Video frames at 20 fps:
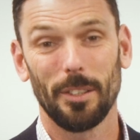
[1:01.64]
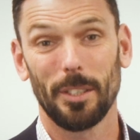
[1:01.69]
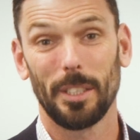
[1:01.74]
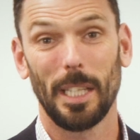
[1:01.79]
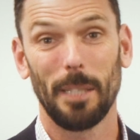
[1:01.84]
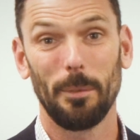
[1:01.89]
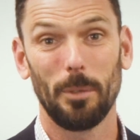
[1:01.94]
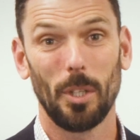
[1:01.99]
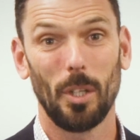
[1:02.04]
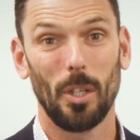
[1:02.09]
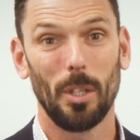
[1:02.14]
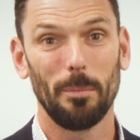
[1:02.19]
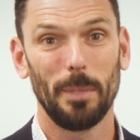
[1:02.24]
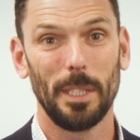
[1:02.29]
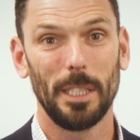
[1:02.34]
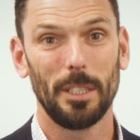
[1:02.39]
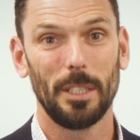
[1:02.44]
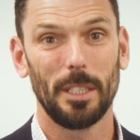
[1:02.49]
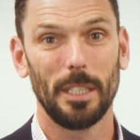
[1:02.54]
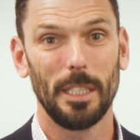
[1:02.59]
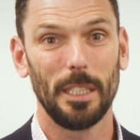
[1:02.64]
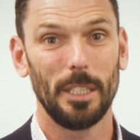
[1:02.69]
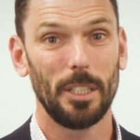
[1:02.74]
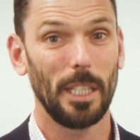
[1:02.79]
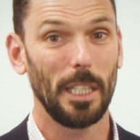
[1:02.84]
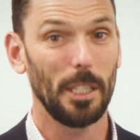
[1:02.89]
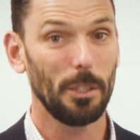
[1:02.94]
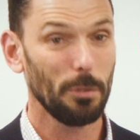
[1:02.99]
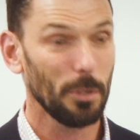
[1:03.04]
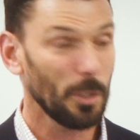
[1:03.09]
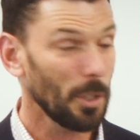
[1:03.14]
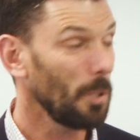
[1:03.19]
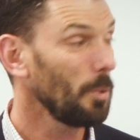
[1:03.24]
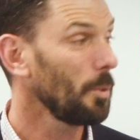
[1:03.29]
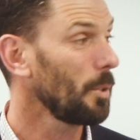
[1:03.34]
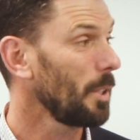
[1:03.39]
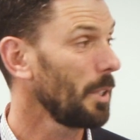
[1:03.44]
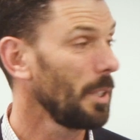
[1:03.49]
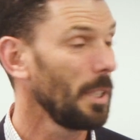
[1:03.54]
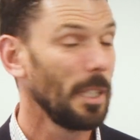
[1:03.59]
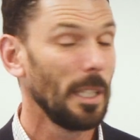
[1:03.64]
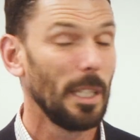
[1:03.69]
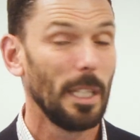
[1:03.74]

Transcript: at the same time as the SACE results.